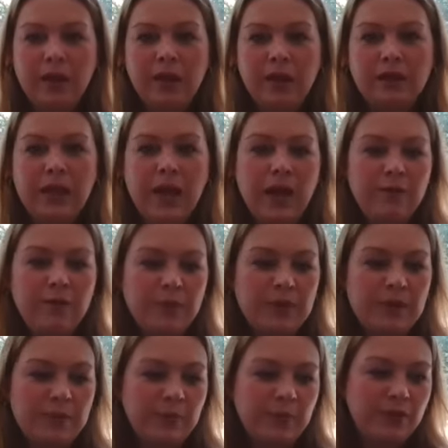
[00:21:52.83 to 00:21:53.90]
a lot of
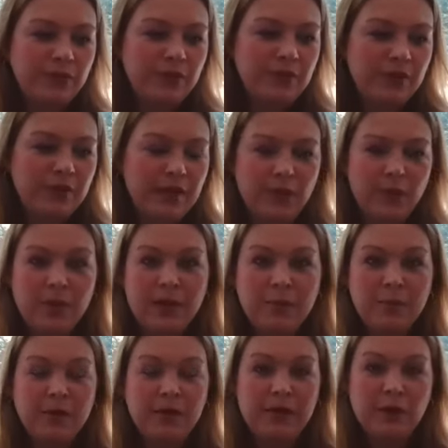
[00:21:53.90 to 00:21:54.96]
people feel like, okay, I'm
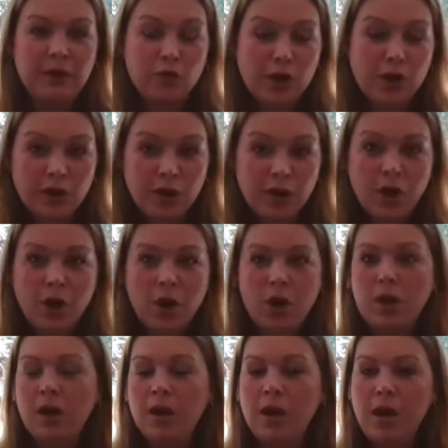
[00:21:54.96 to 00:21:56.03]
going to get a credit
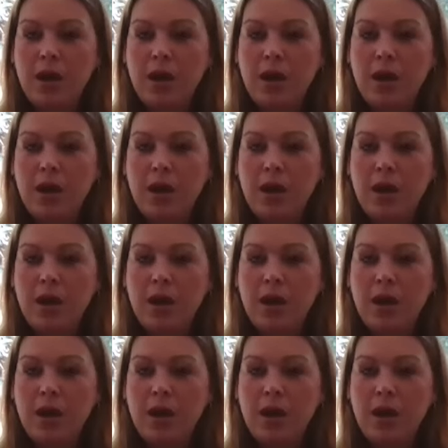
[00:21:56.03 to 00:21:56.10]
card,